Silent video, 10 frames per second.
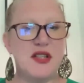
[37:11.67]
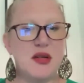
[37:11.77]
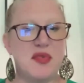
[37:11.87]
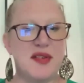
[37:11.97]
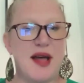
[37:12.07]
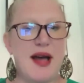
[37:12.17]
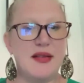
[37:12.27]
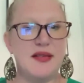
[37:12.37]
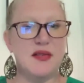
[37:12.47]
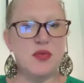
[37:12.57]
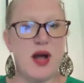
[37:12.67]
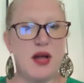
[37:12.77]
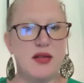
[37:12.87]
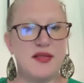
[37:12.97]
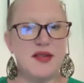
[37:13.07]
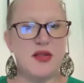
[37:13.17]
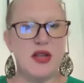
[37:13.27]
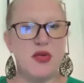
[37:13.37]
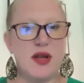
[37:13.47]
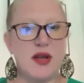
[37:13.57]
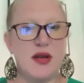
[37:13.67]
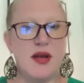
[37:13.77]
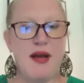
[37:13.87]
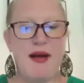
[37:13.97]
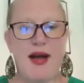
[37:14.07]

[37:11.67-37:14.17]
Tim's slides as well, so that you can